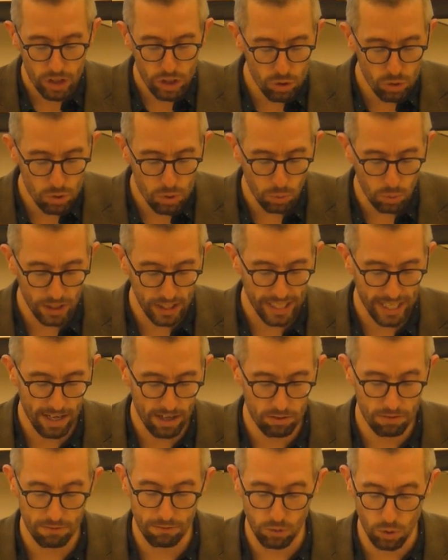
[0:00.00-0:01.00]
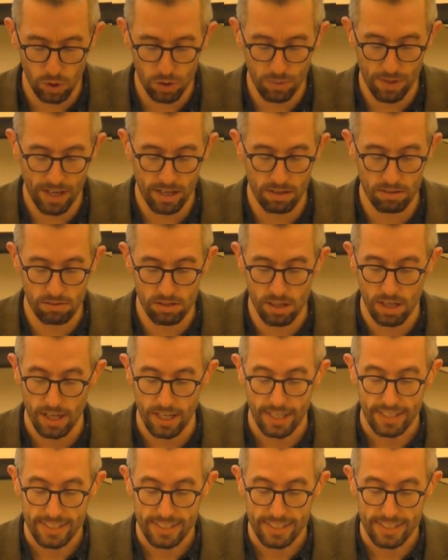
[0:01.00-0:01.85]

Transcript: the usual account foregrounds